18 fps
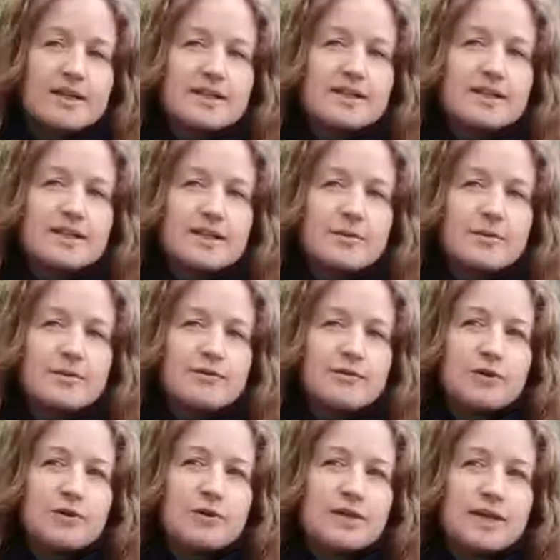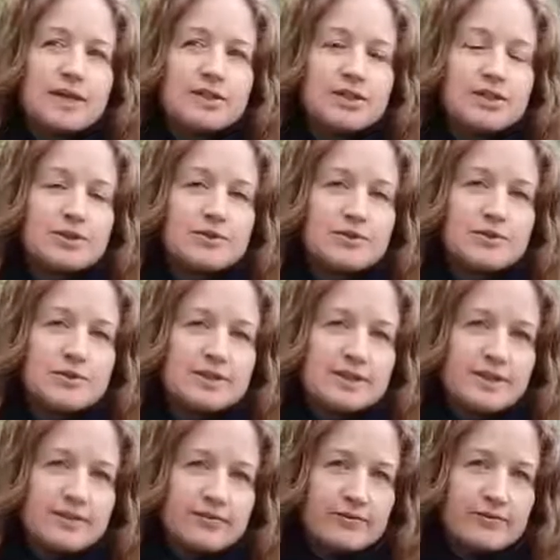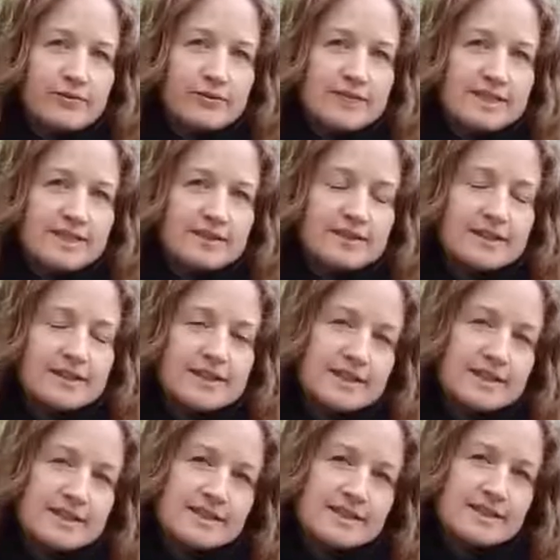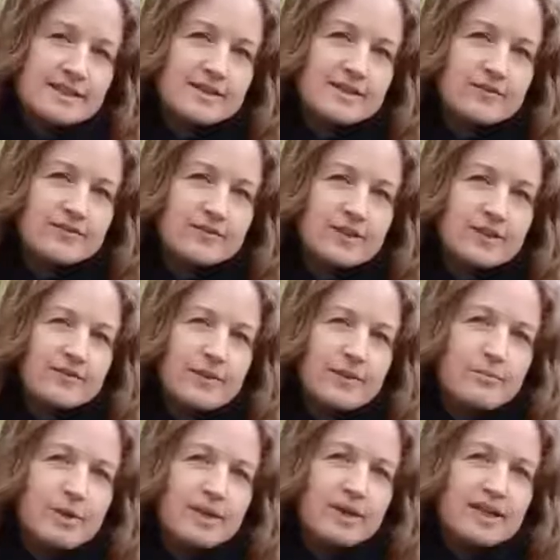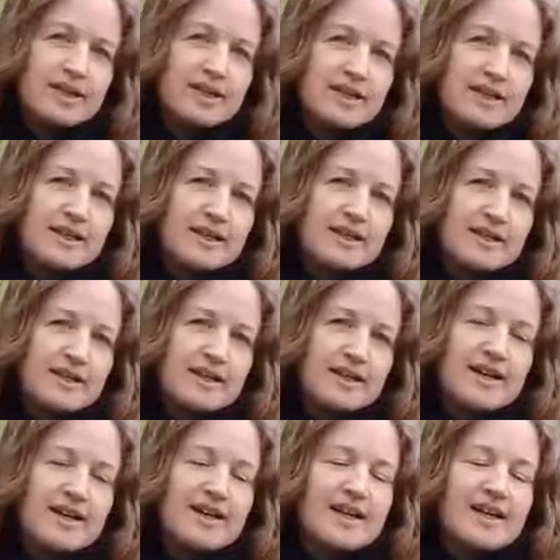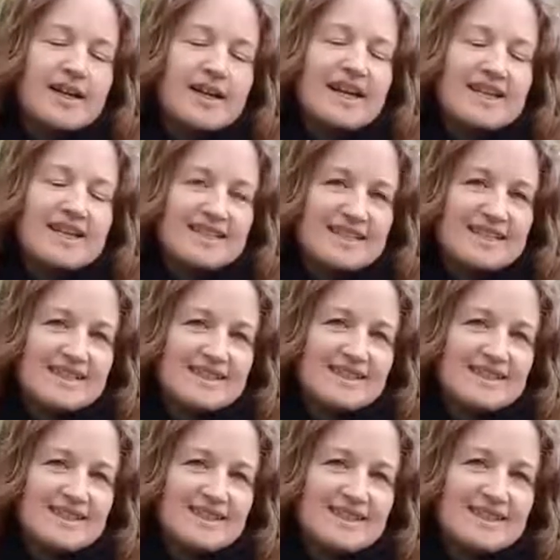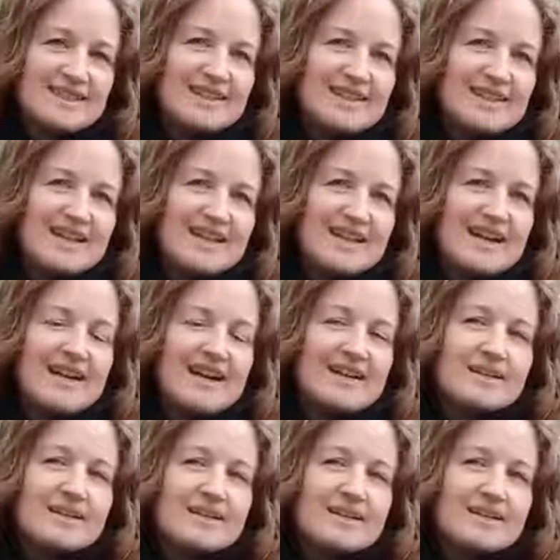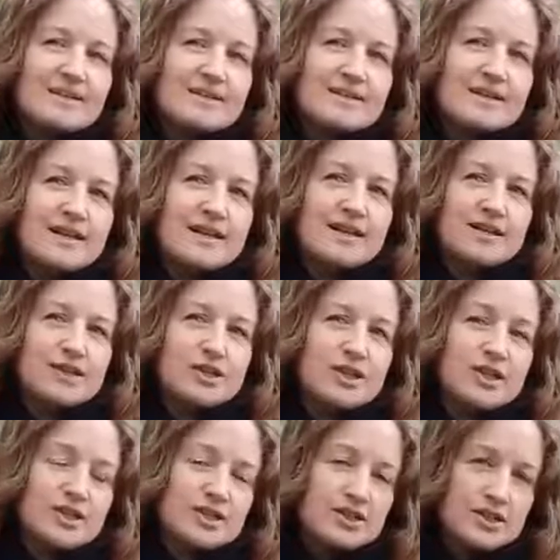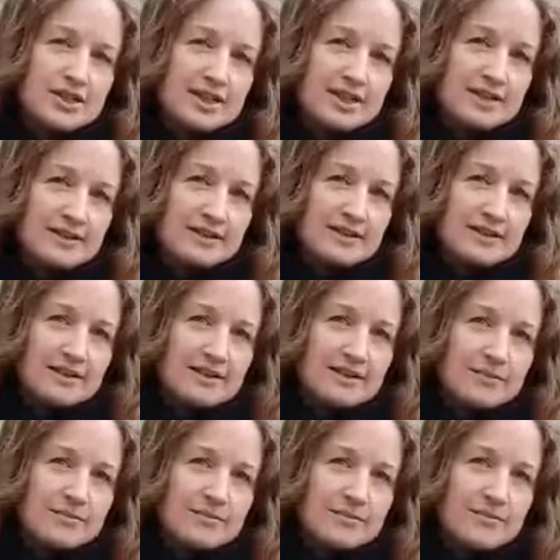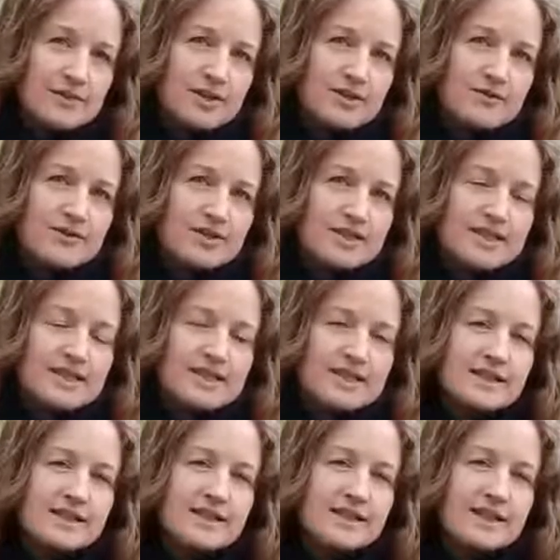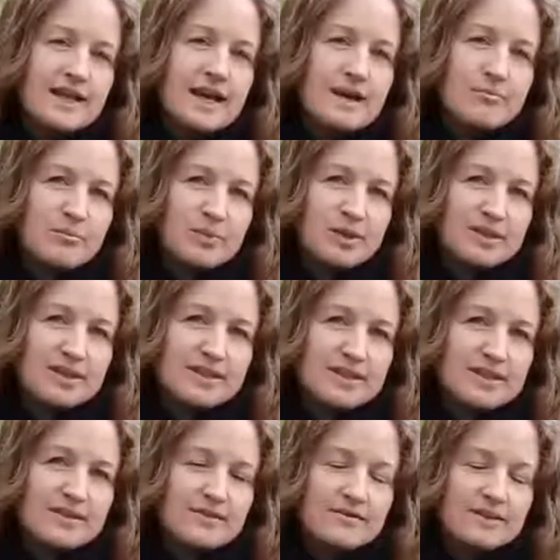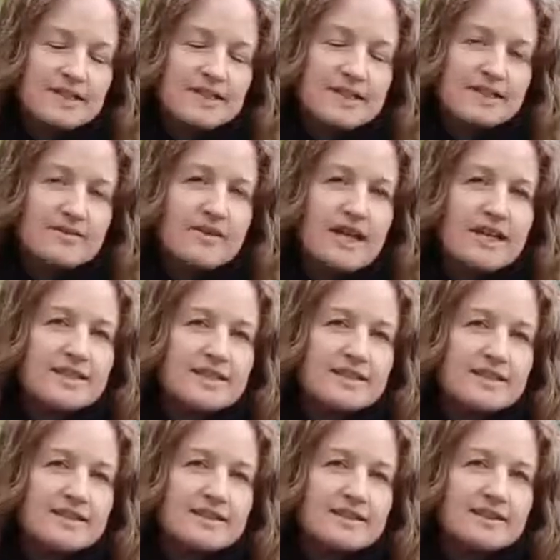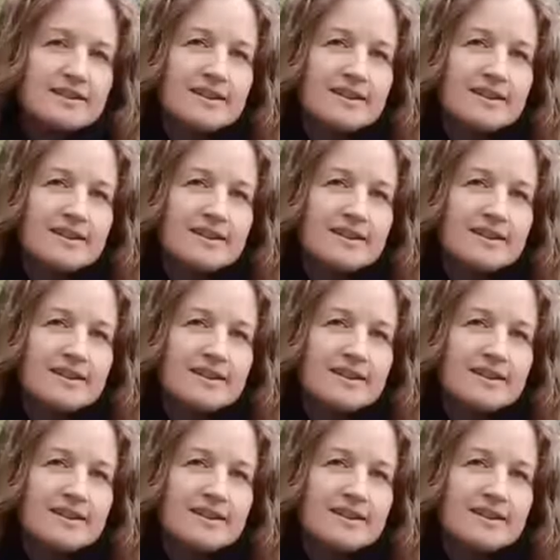So we've got a children's conference on the 16th of November in Leicester and in a church near the university campus, University of Leicester.